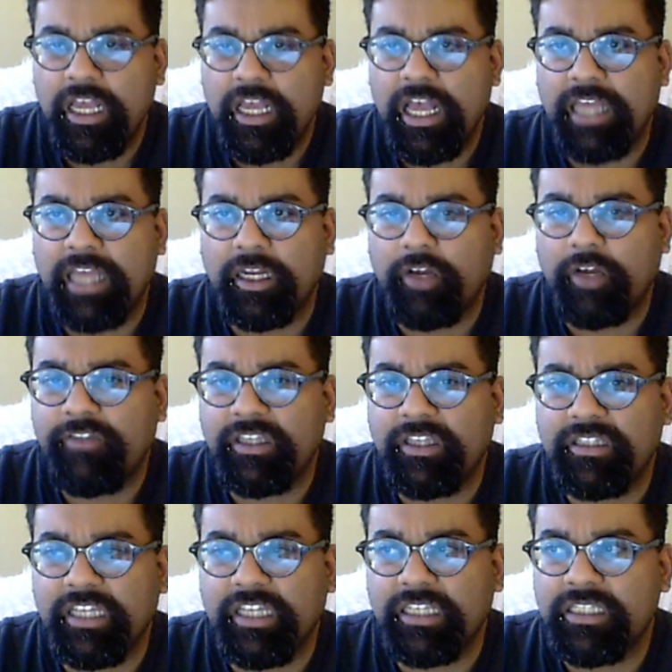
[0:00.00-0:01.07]
and all
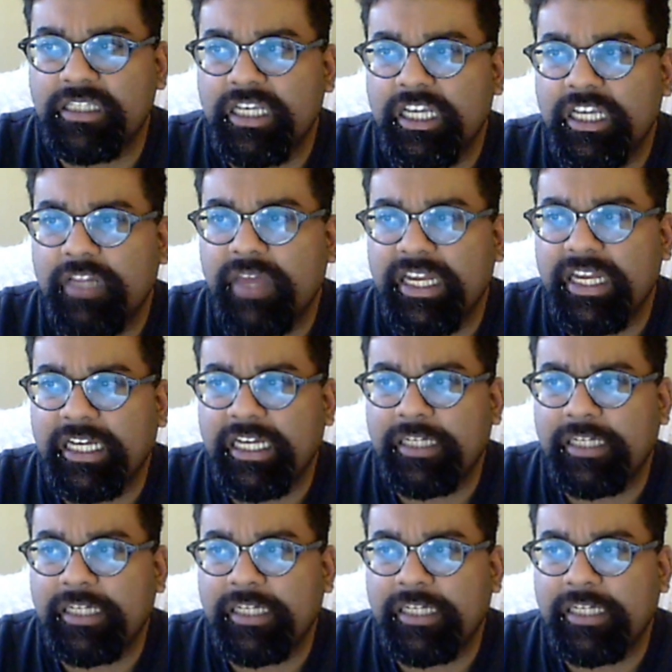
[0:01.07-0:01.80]
these things that,